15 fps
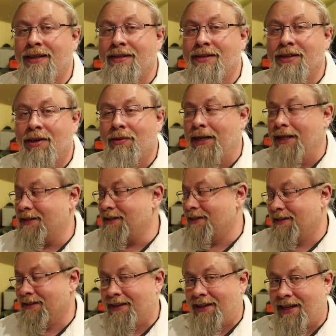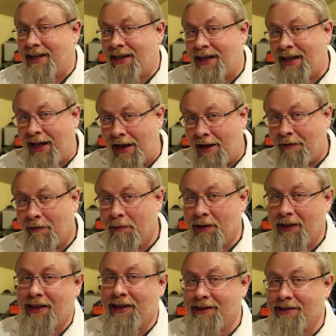So it's half of
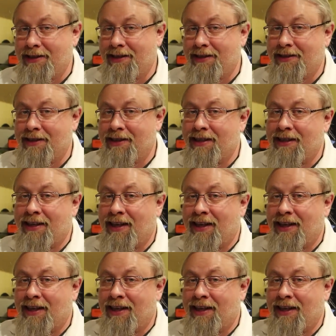what this is.